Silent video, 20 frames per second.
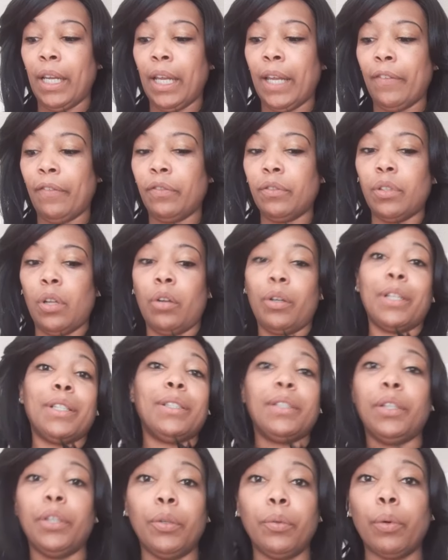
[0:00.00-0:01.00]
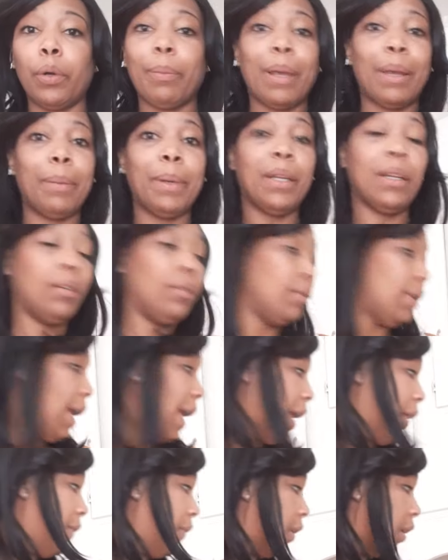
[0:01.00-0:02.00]
As long as you or baby don't
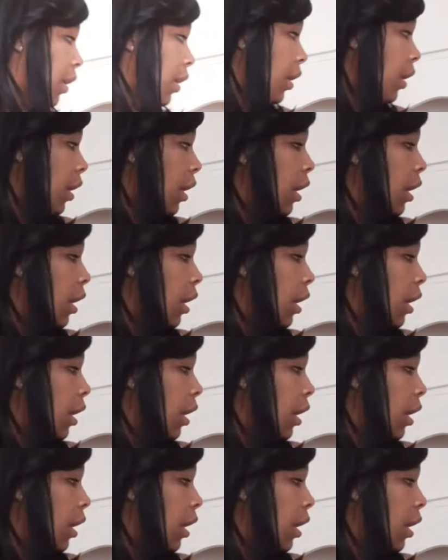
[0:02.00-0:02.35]
have a